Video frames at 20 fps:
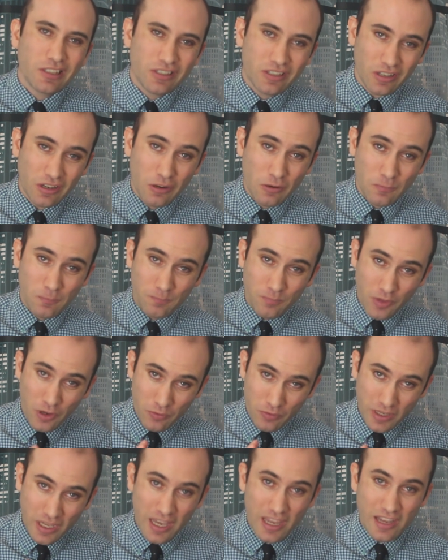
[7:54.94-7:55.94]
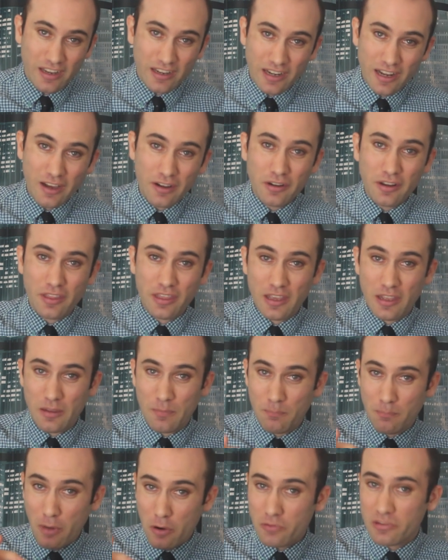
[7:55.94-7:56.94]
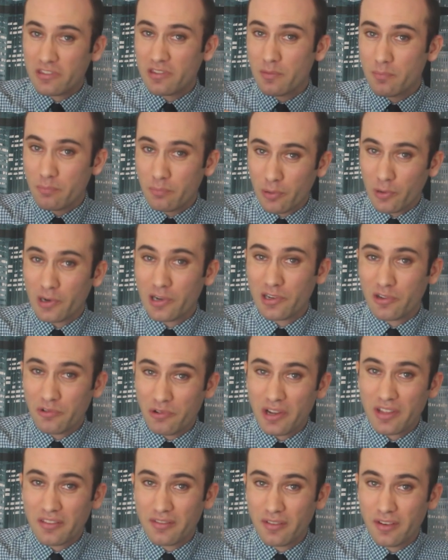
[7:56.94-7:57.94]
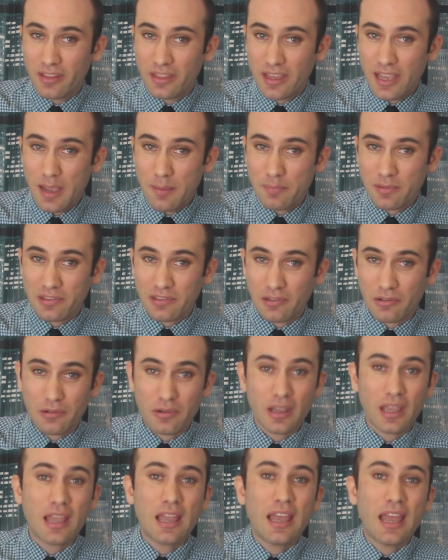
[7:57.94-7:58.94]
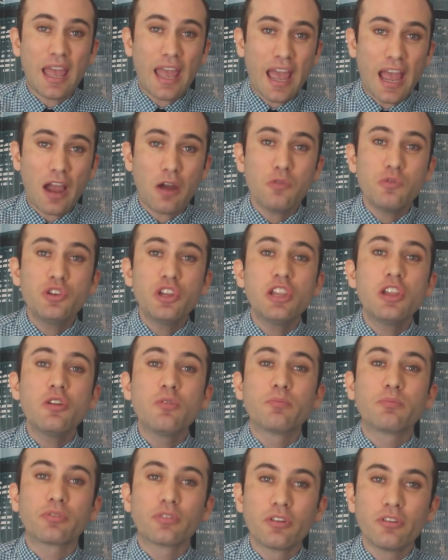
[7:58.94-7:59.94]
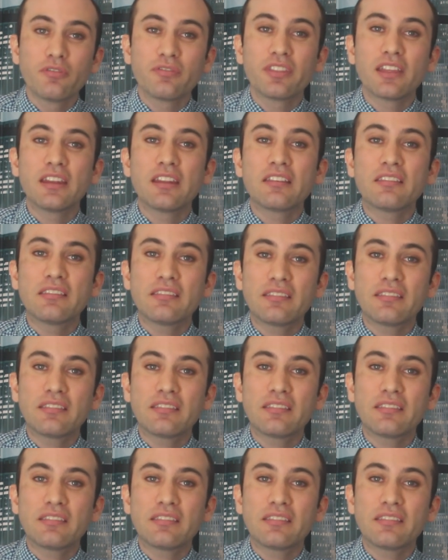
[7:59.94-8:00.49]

So, okay, now to the most important question of the episode. How do you prove that a